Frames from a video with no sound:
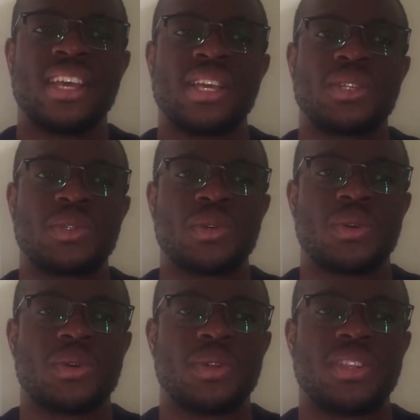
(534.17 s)

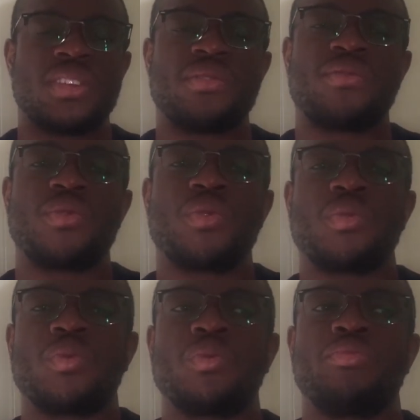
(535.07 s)
So the review
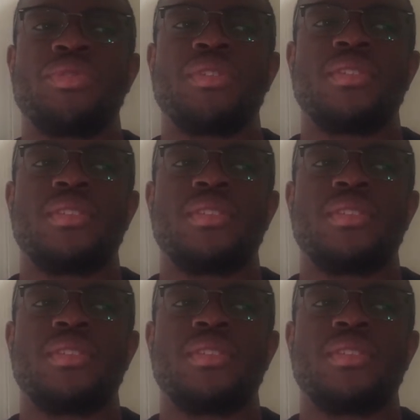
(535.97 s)
will be